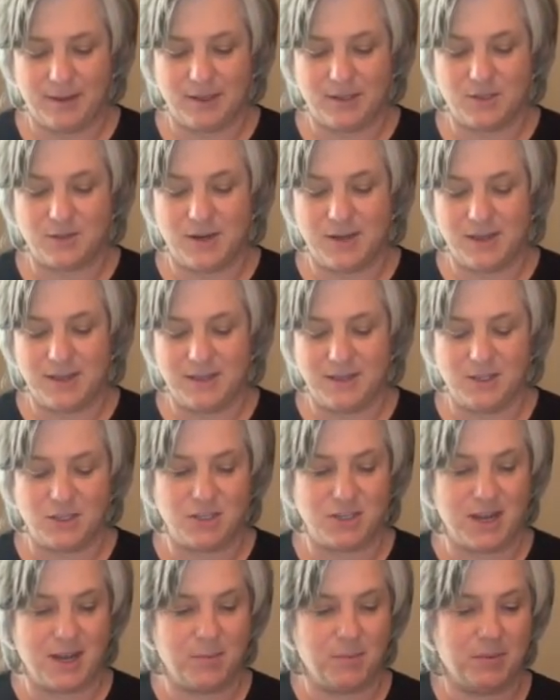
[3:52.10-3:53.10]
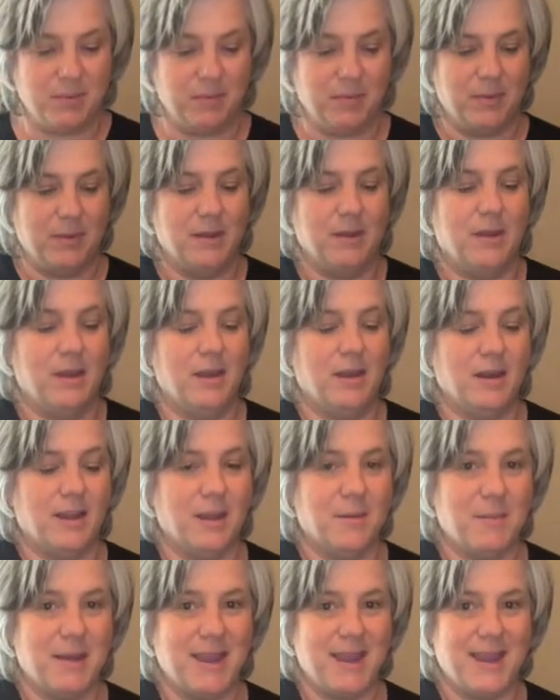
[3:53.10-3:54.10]
this shape and
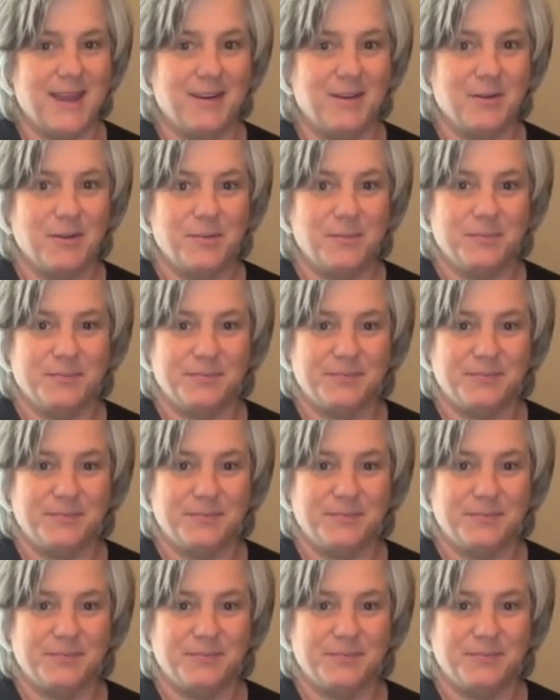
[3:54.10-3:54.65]
get my handle.